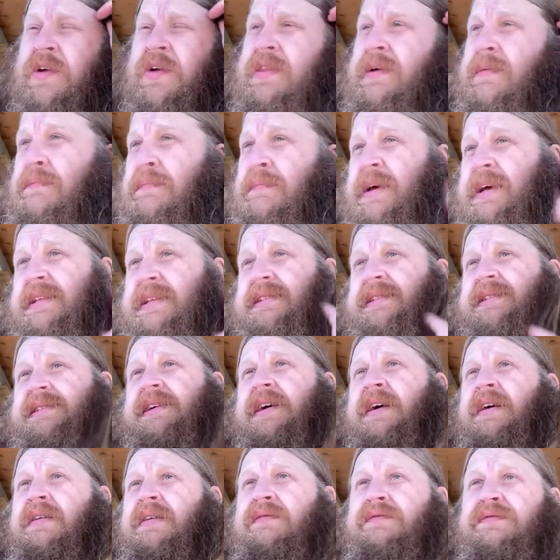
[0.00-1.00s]
in the midst
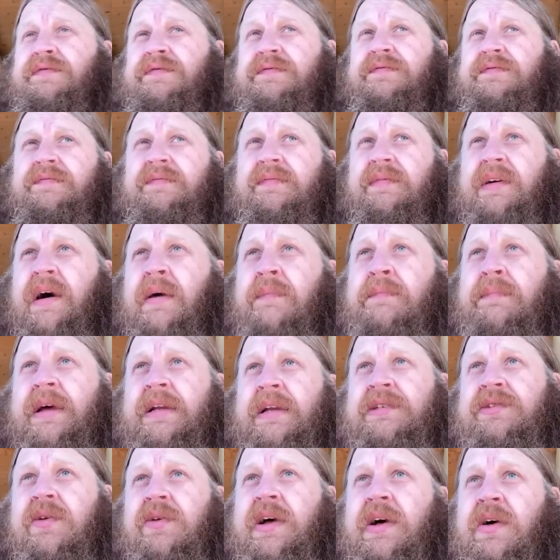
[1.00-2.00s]
of a
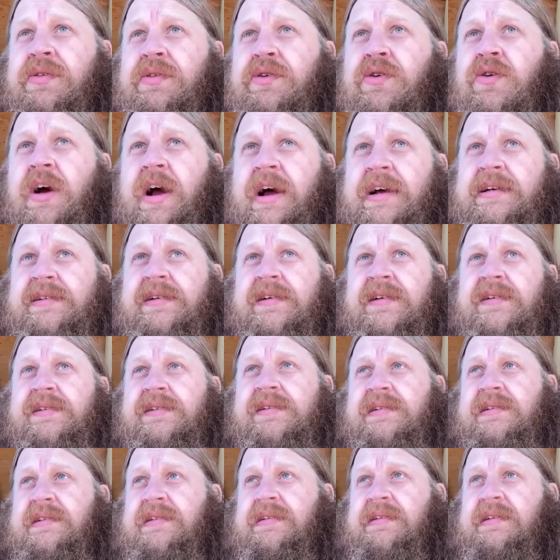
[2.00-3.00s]
mental health
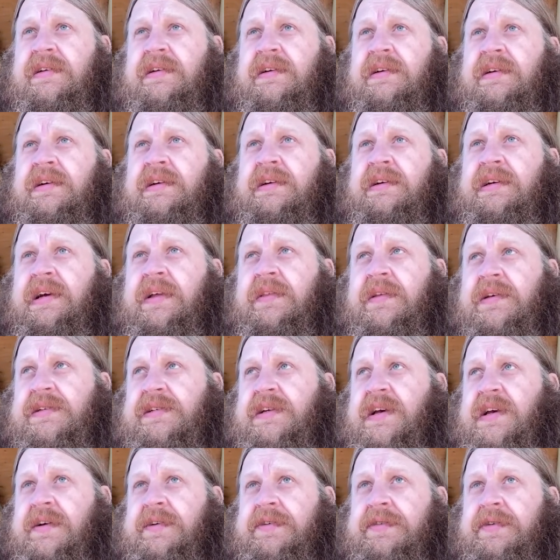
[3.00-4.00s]
crisis in this
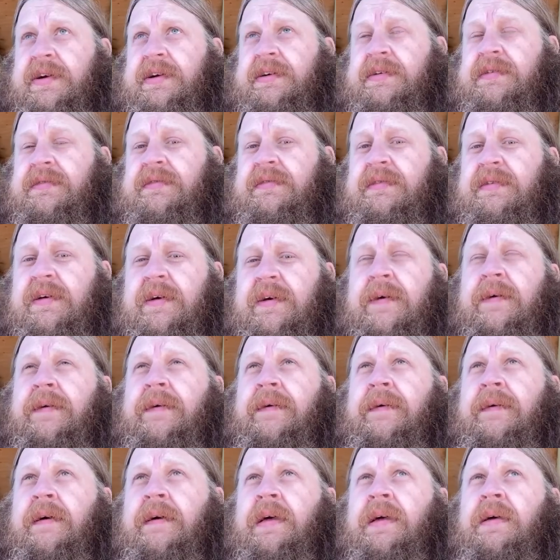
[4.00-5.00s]
country.
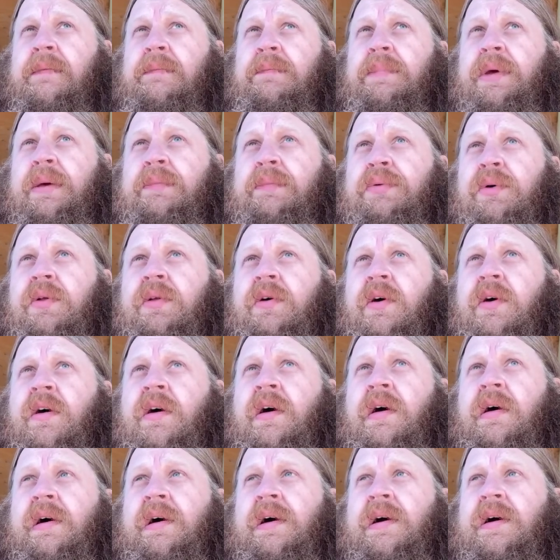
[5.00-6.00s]
People
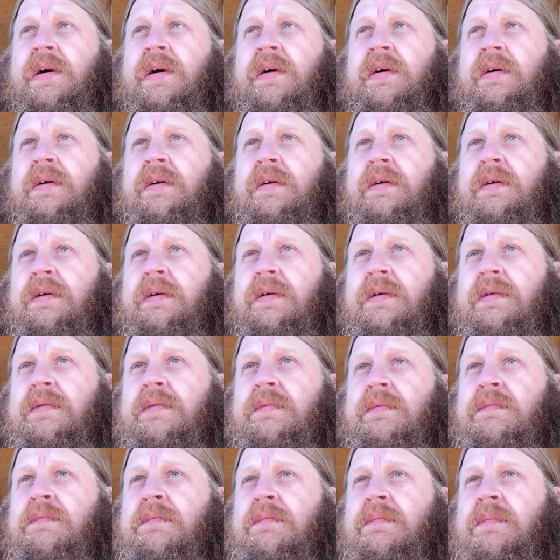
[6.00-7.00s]
are
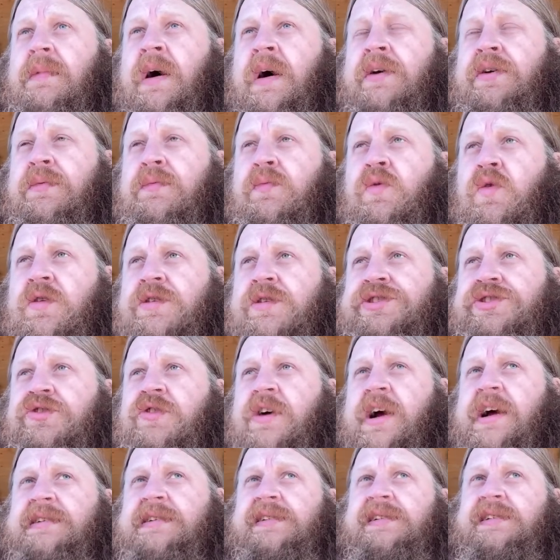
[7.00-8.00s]
under more
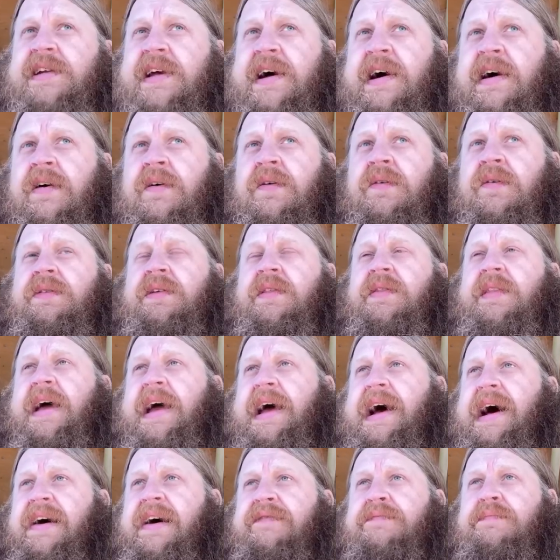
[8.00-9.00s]
stress now than they
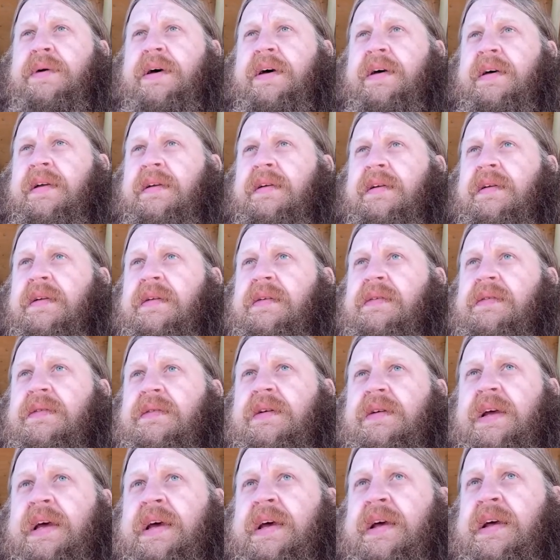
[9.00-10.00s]
have been
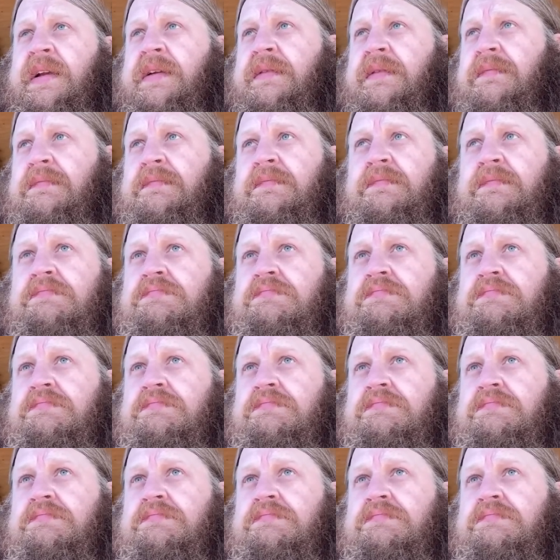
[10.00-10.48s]
in